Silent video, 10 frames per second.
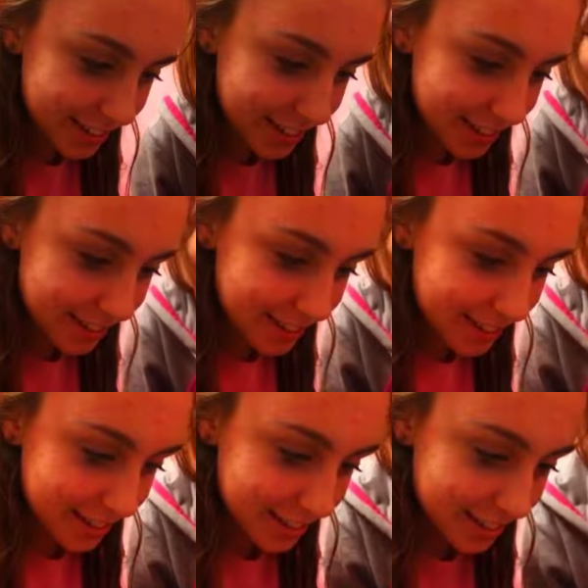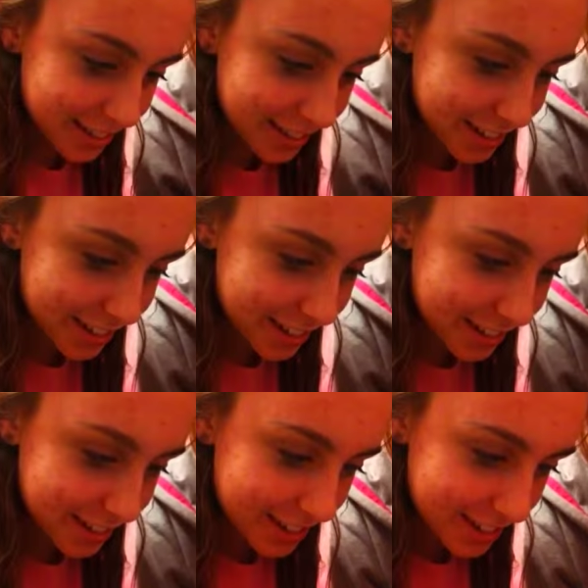
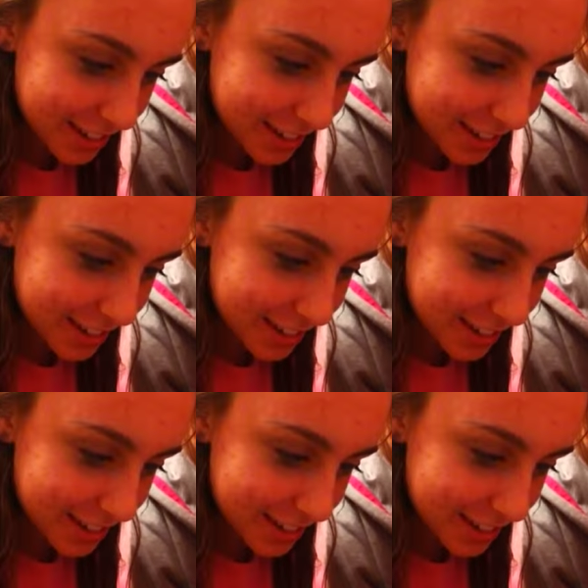[no speech]